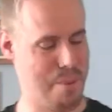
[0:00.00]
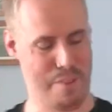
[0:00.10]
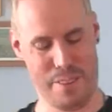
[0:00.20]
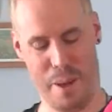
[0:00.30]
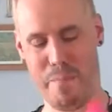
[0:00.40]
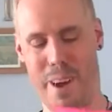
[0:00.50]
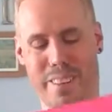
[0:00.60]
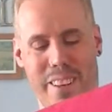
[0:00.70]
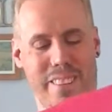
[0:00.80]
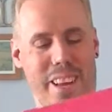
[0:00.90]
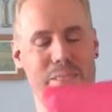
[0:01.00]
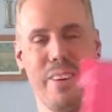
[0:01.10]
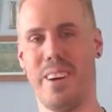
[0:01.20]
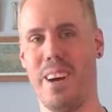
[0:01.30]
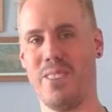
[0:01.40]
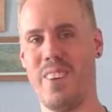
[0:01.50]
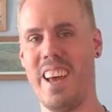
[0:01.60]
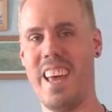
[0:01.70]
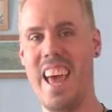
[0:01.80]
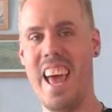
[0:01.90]
previous unboxing thing from cosplay,
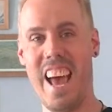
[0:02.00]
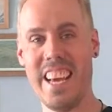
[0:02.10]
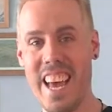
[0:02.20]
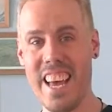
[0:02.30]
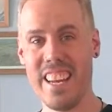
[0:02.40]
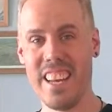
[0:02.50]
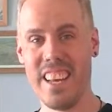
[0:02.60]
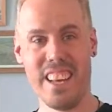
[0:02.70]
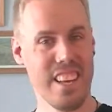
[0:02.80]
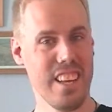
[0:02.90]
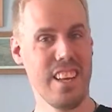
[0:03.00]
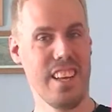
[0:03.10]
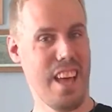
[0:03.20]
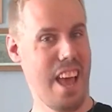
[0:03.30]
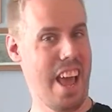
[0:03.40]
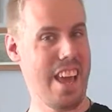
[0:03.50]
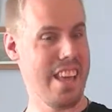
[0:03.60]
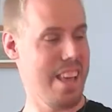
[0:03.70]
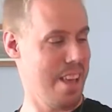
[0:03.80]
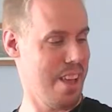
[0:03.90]
again, a
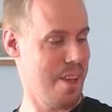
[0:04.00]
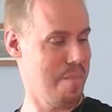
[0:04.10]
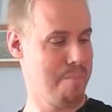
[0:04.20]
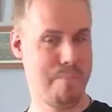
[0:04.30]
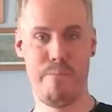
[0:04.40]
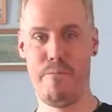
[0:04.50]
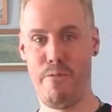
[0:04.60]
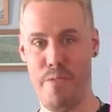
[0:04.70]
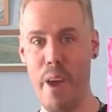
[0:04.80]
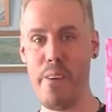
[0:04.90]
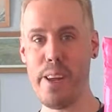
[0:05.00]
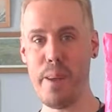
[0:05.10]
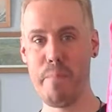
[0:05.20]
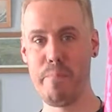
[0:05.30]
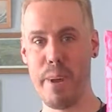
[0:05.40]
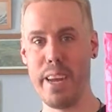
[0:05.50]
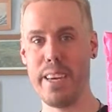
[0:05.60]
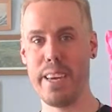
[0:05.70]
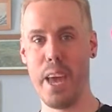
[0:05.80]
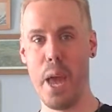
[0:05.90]
very
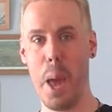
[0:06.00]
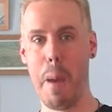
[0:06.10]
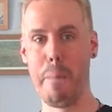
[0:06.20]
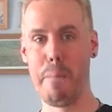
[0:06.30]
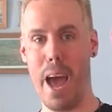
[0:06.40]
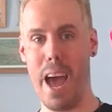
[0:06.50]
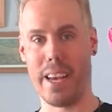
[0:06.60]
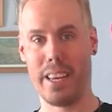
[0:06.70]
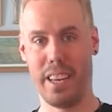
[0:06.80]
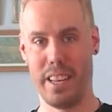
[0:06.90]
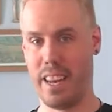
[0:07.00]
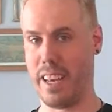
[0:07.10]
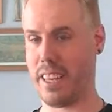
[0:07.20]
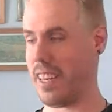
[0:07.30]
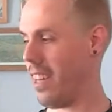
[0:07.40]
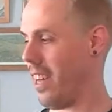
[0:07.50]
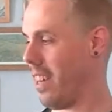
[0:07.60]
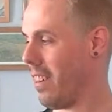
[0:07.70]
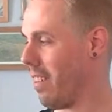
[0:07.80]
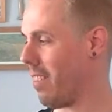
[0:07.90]
pink bag. Like,
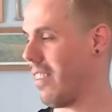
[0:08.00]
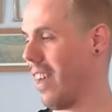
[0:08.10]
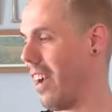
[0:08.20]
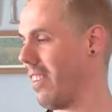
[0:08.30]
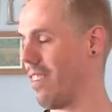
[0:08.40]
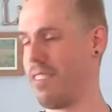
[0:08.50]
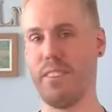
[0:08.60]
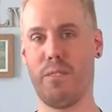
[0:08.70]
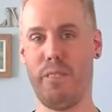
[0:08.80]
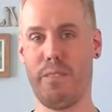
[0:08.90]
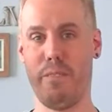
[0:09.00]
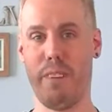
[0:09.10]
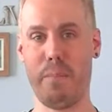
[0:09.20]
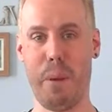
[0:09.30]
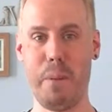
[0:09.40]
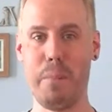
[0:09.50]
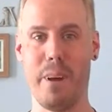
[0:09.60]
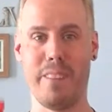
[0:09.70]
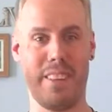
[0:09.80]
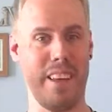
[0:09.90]
this is nice, it's just from Bubble,
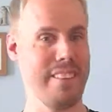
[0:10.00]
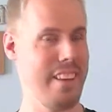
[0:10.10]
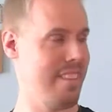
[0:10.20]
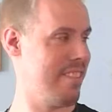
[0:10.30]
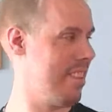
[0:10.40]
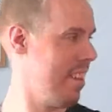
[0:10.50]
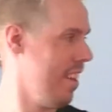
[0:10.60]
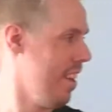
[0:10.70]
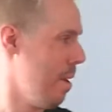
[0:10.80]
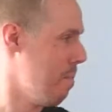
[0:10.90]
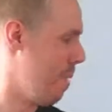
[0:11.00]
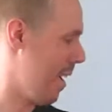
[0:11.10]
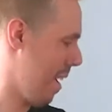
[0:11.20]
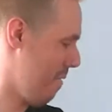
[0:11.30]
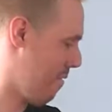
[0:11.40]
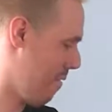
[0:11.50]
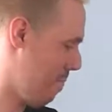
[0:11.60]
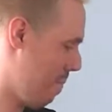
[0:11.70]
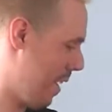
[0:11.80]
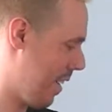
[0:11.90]
but this is big and
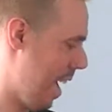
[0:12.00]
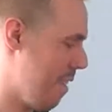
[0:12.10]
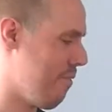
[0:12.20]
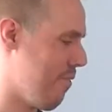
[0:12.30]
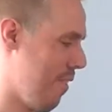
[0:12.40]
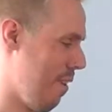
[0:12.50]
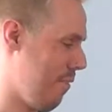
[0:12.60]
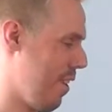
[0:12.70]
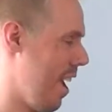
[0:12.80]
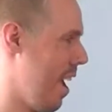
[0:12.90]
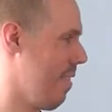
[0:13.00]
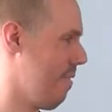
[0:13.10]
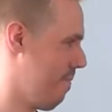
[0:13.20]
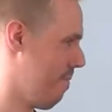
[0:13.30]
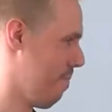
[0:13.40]
pink and fluffy and